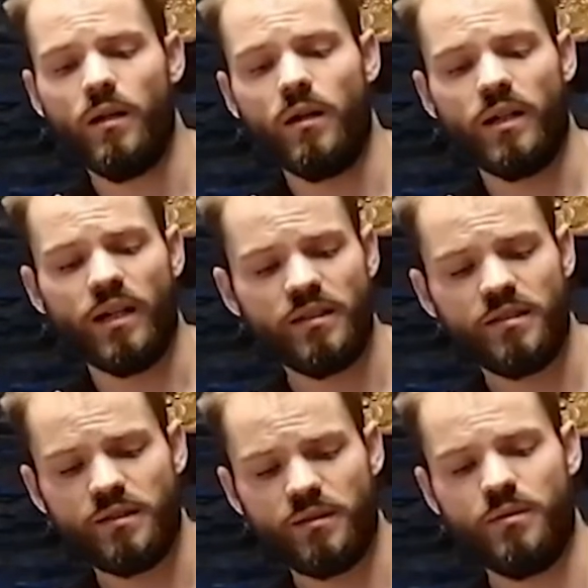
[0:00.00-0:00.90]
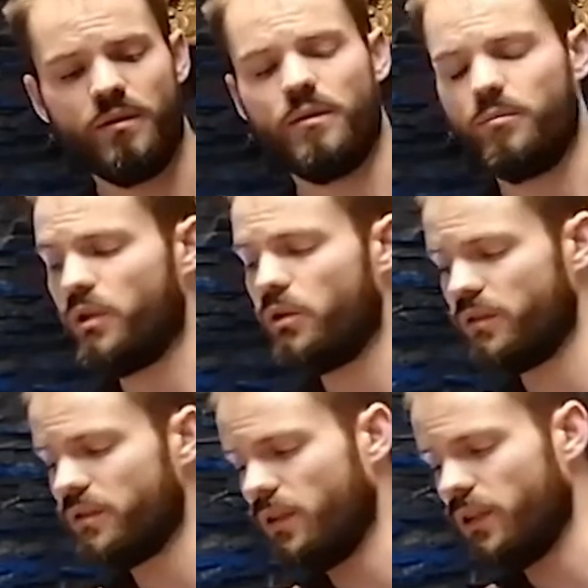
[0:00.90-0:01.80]
And that is
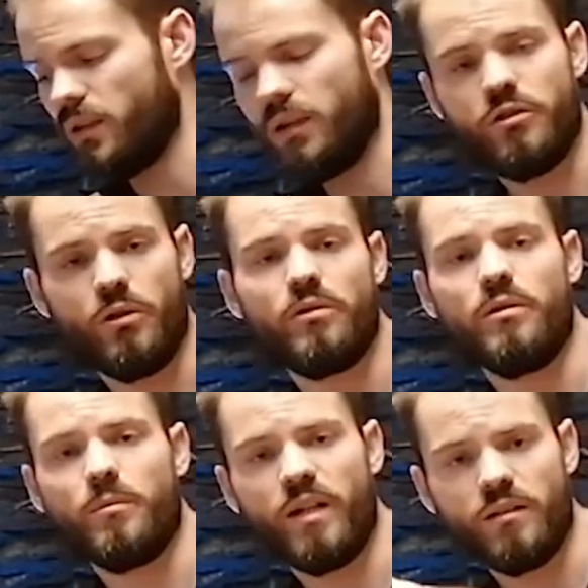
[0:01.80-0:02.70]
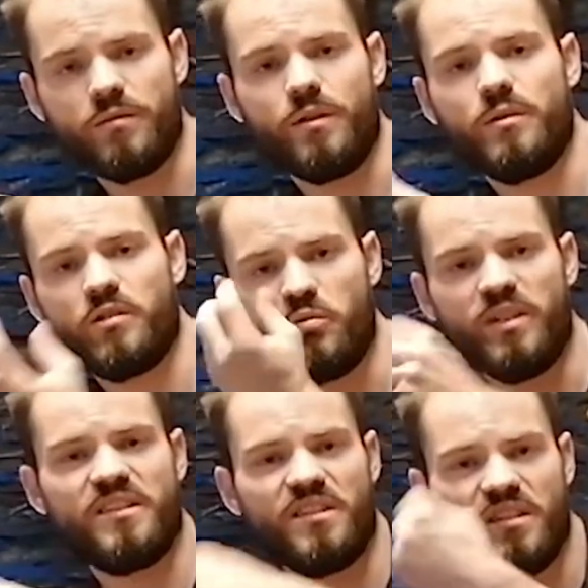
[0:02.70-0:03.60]
because, like I showed you, the metal is very
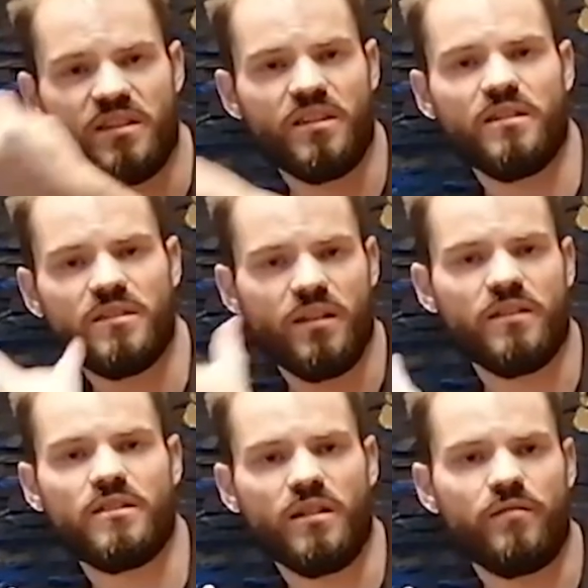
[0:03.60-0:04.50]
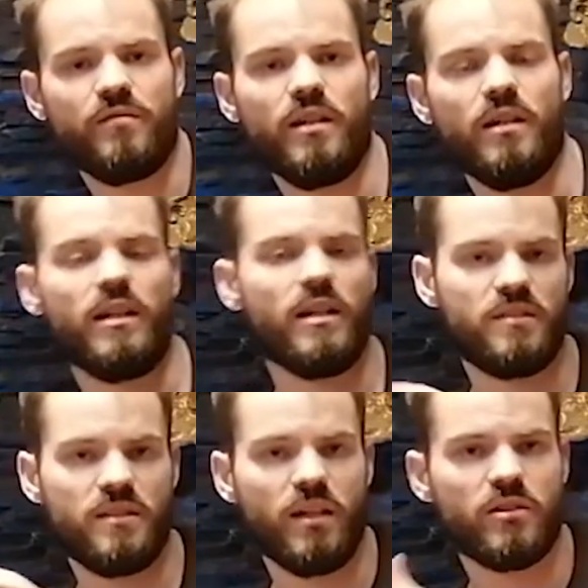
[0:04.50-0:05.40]
twisted and stuff, and
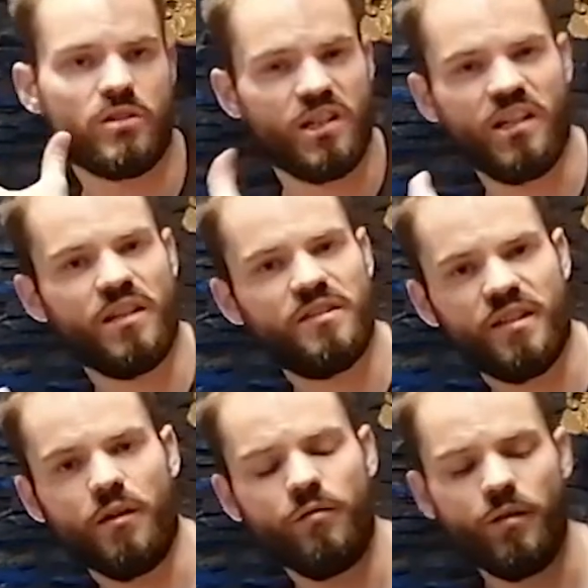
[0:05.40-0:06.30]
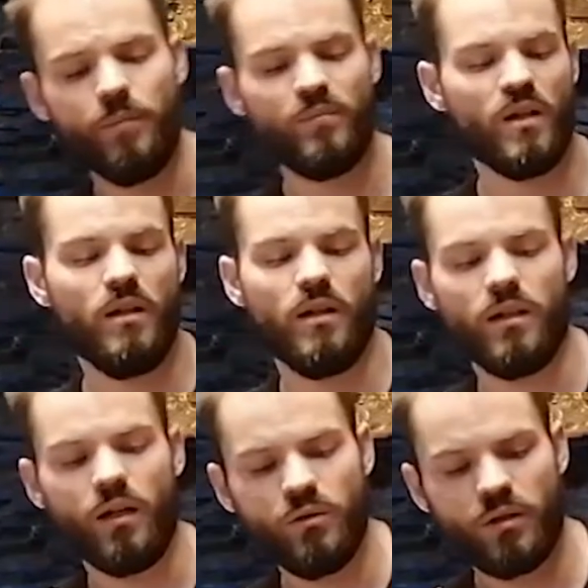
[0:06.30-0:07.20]
has tension in itself. And
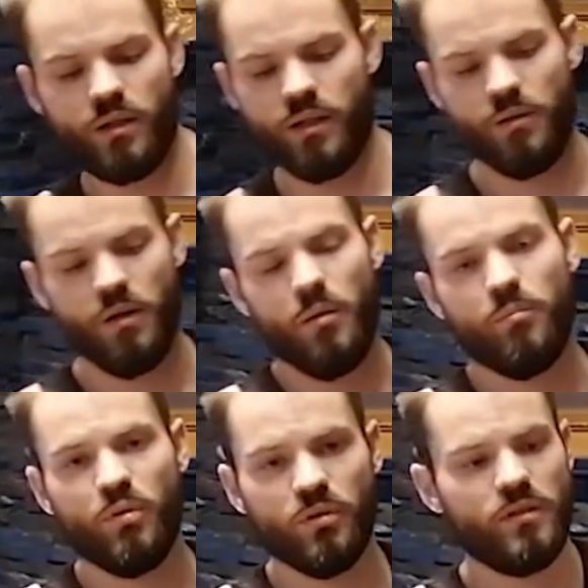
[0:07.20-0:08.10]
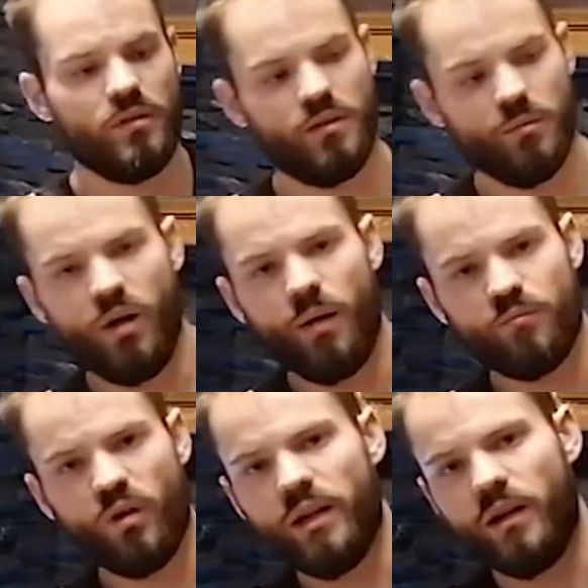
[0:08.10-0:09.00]
now you can put the barbed
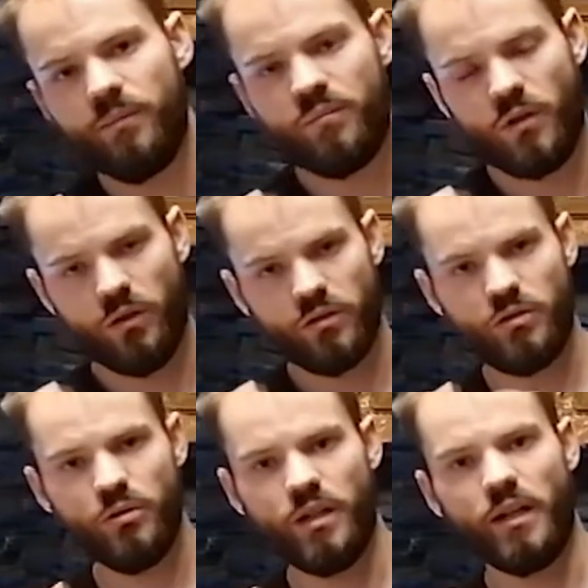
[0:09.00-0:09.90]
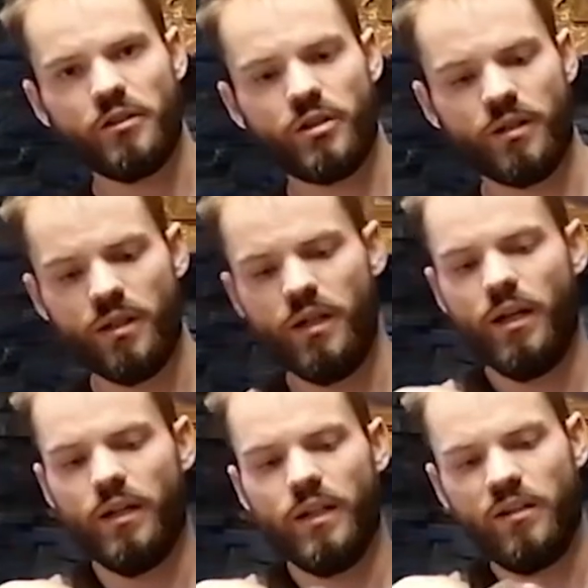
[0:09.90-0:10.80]
wire to tension,
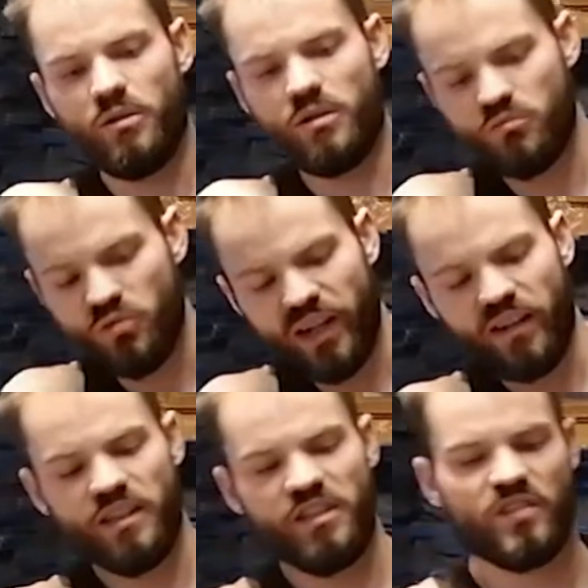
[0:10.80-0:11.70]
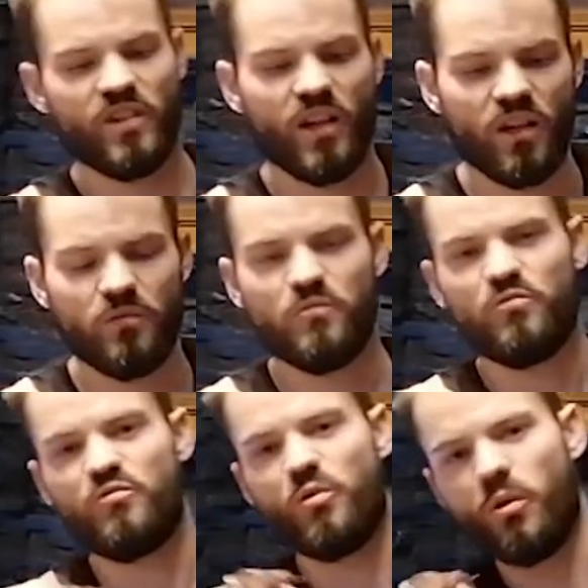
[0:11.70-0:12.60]
and you can really start
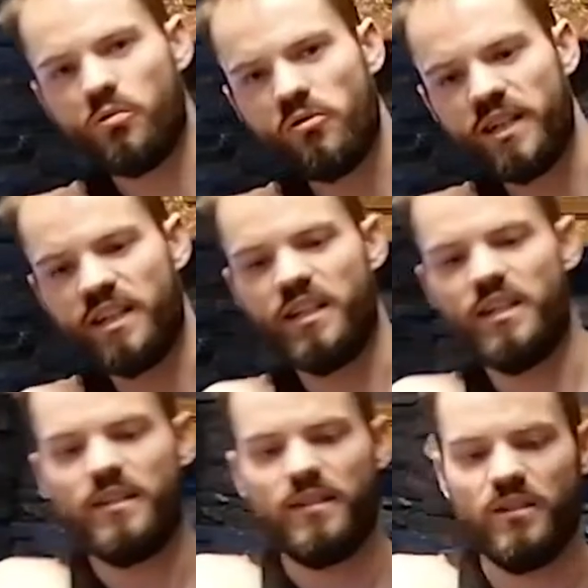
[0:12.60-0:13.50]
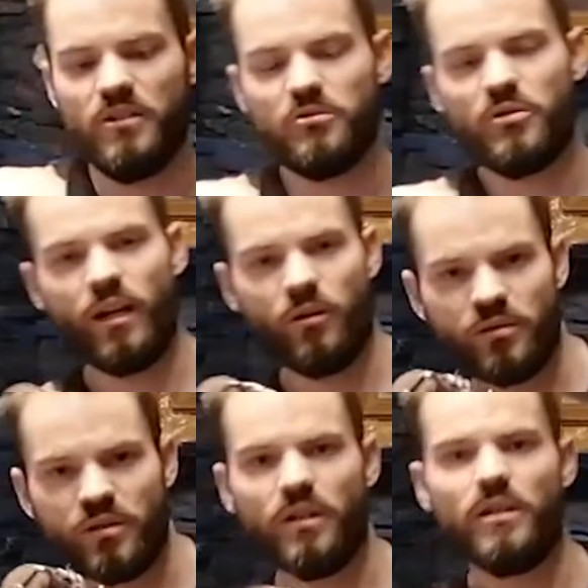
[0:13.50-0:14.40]
rolling it
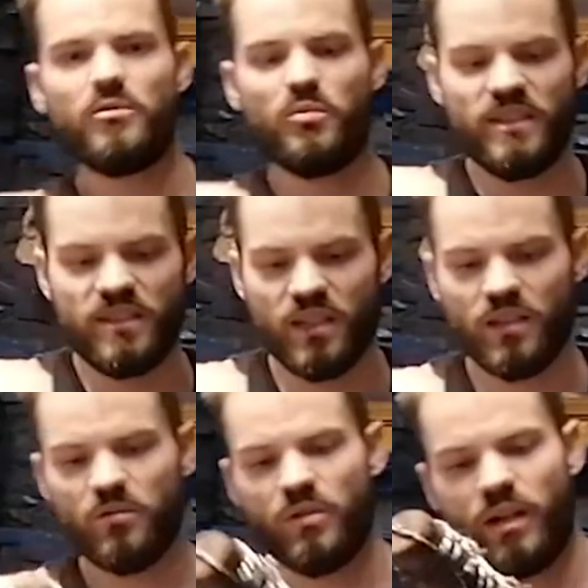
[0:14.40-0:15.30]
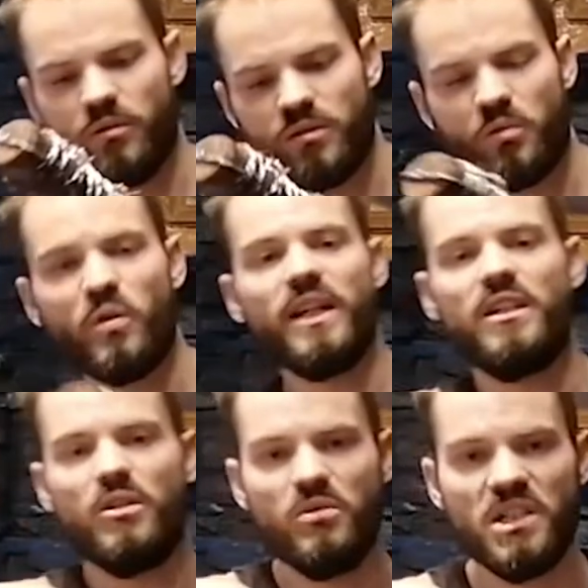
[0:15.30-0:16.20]
around, twisting it around the way
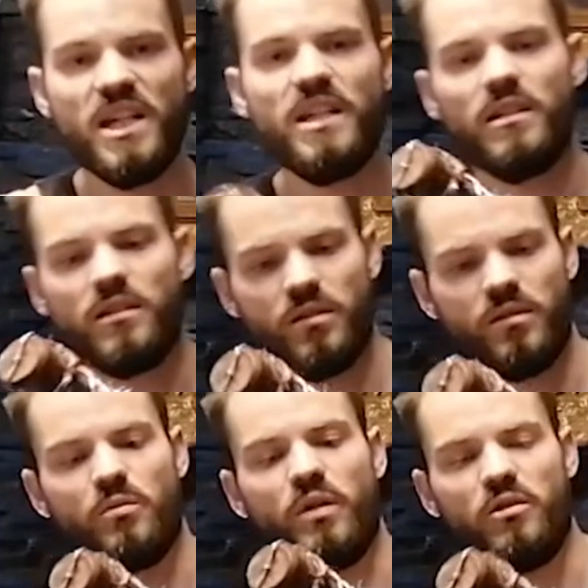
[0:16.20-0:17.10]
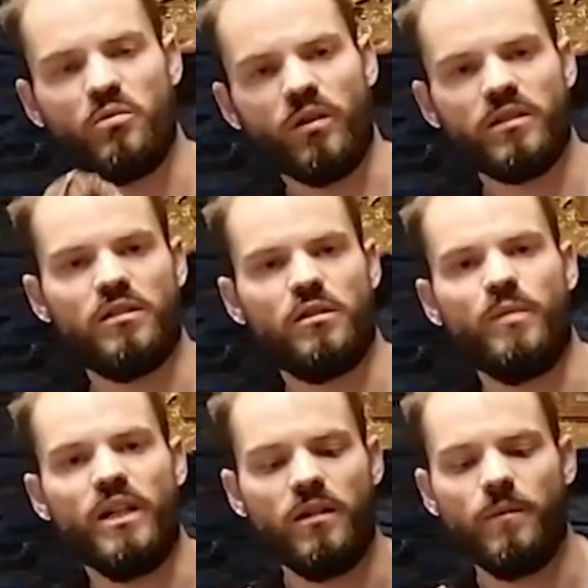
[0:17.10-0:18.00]
you need it, the way you want it to
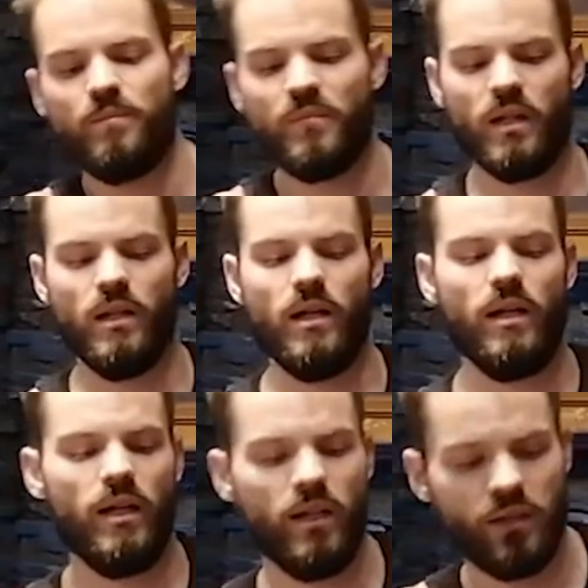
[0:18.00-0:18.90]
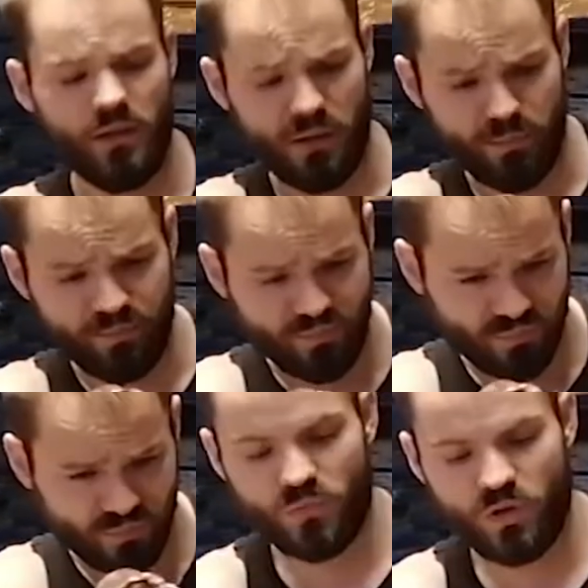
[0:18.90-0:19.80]
be. And
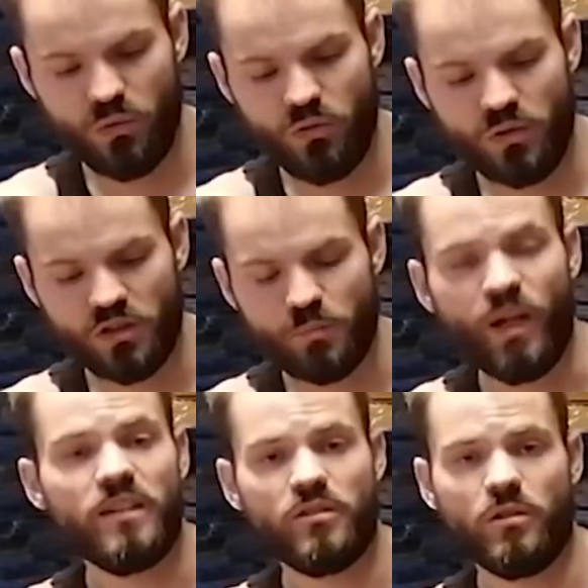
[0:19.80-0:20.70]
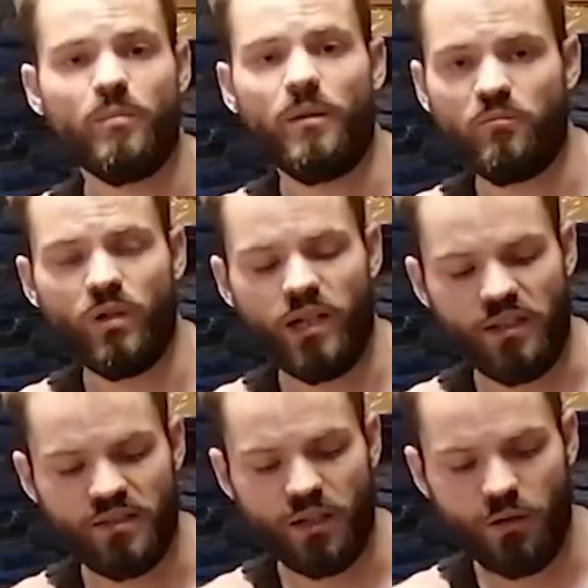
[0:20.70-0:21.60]
due to the spikes on the barbed wire
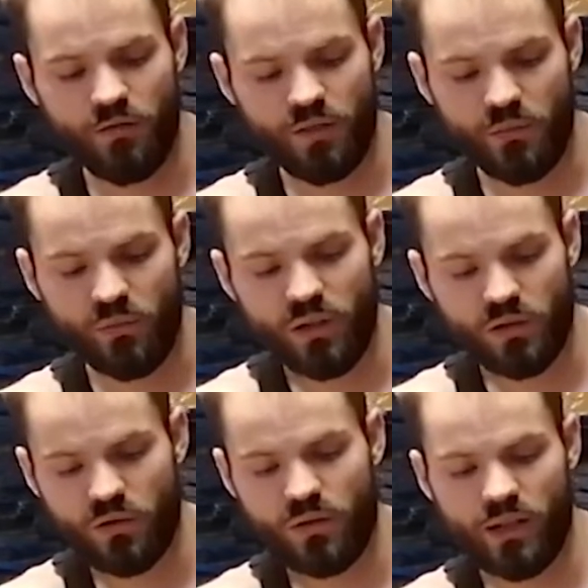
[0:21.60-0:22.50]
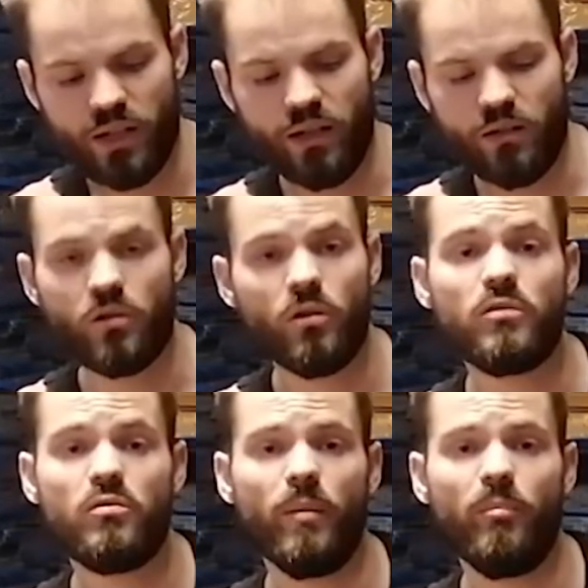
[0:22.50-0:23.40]
itself, it will get a good
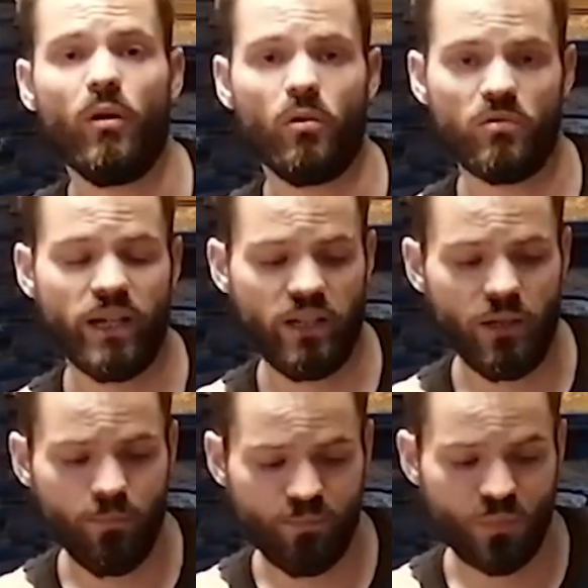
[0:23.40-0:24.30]
grip already.